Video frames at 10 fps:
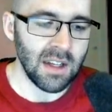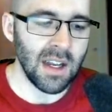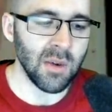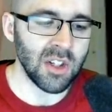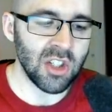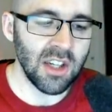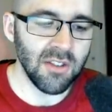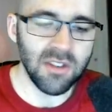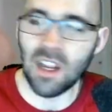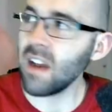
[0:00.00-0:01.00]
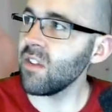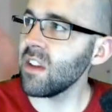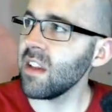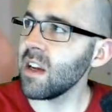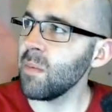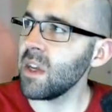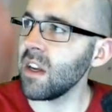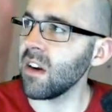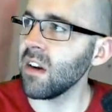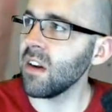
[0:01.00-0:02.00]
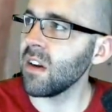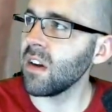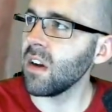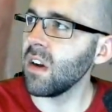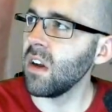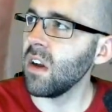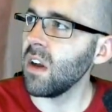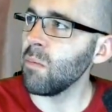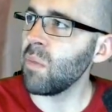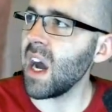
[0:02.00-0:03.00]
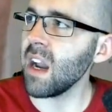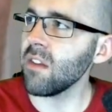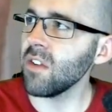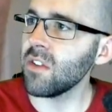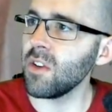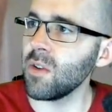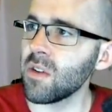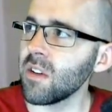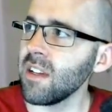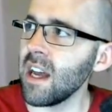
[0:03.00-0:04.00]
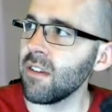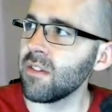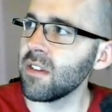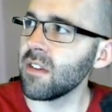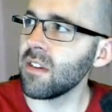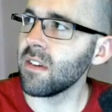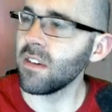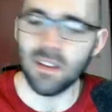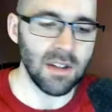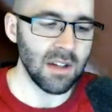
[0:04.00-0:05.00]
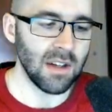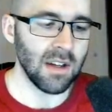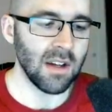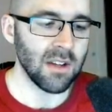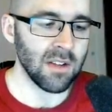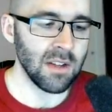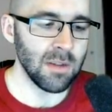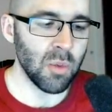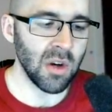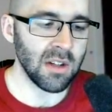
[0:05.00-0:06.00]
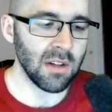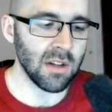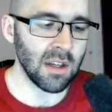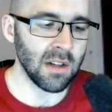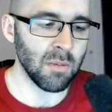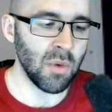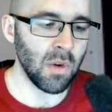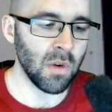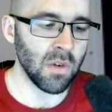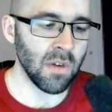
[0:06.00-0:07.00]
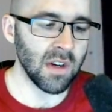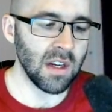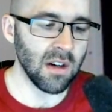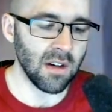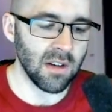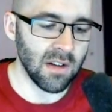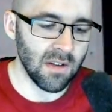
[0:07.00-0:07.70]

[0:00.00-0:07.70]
Now we shift everything up here, pi over 2 to the left. This point gets moved over here.